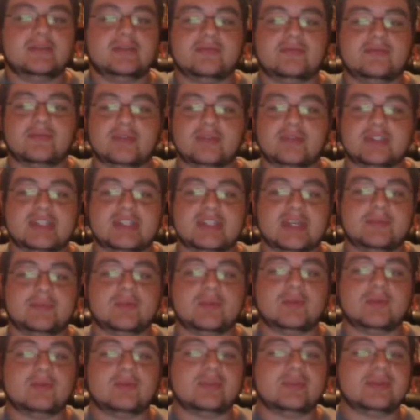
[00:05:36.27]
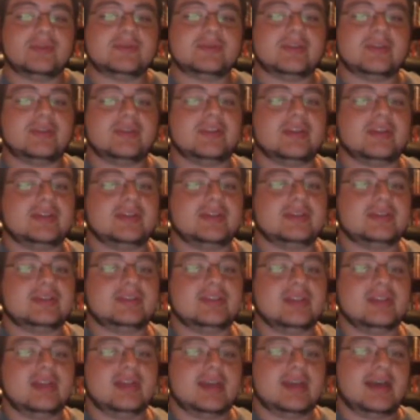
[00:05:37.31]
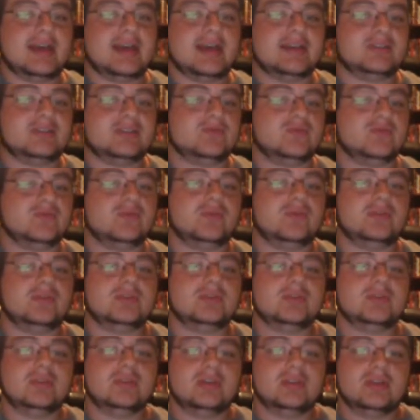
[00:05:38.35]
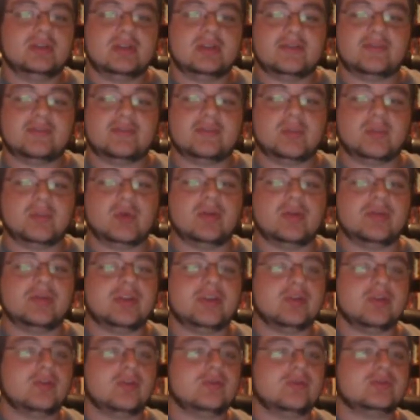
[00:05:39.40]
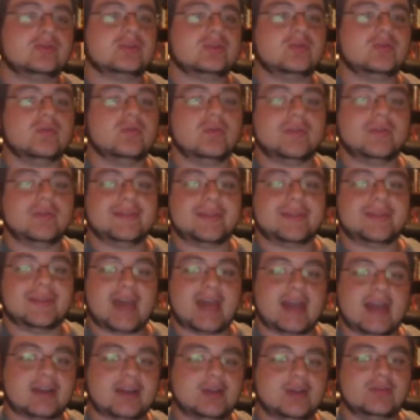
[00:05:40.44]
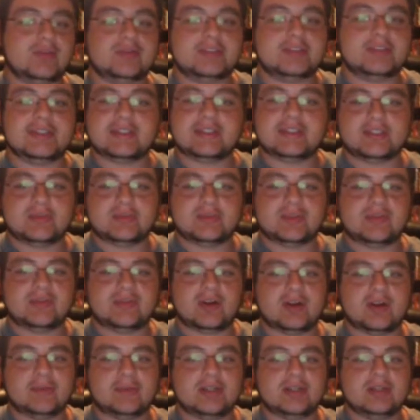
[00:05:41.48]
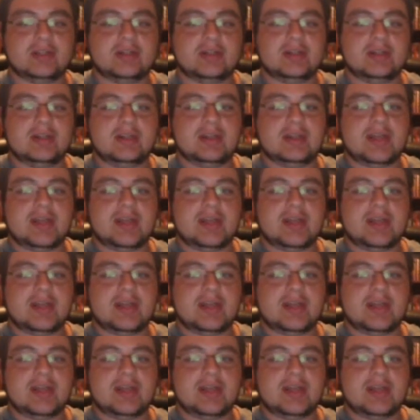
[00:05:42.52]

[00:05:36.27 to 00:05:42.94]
For example, Crypts and Things has rules for both the old school THAC0 system of armor